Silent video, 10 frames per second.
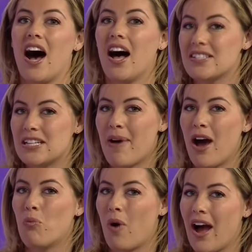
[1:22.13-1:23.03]
asked
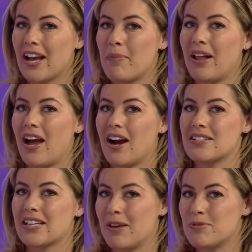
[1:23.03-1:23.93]
about why Kamala
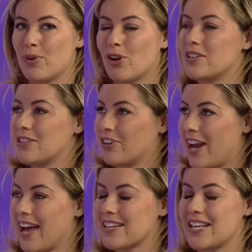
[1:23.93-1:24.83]
Harris keeps putting on different
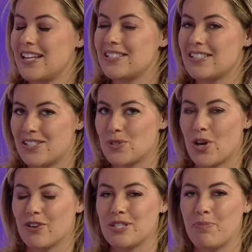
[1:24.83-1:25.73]
accents. This is
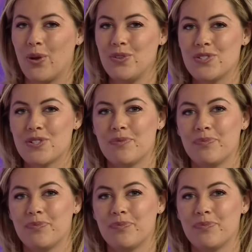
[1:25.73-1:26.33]
her response.